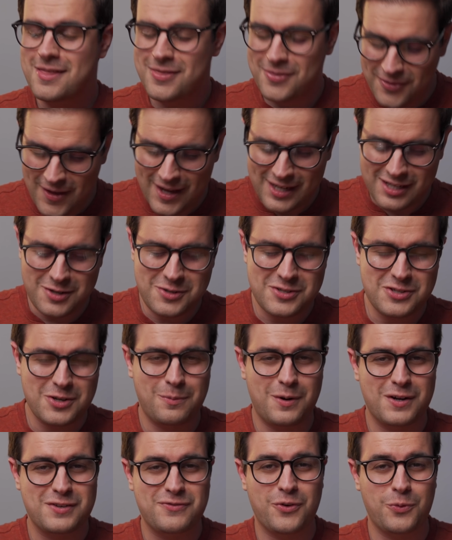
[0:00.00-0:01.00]
thank you so
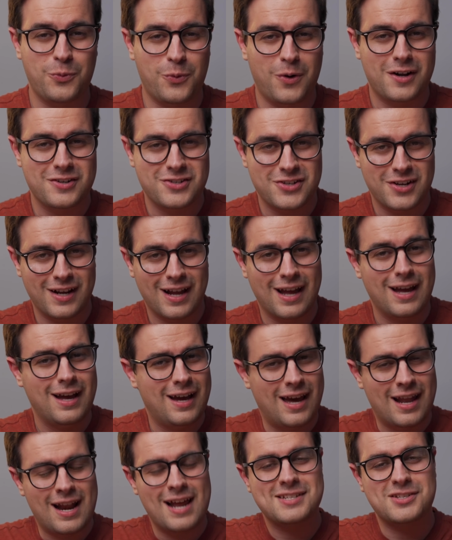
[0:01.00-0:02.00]
much for watching,
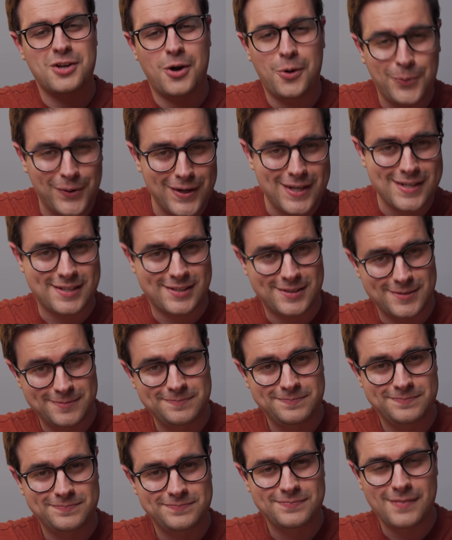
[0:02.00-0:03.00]
and as always,
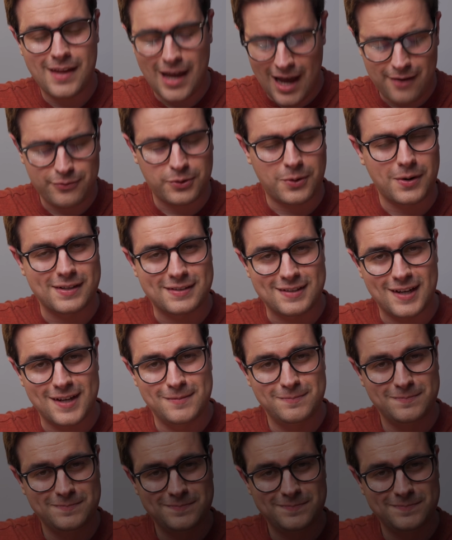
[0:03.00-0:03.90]
have a great day.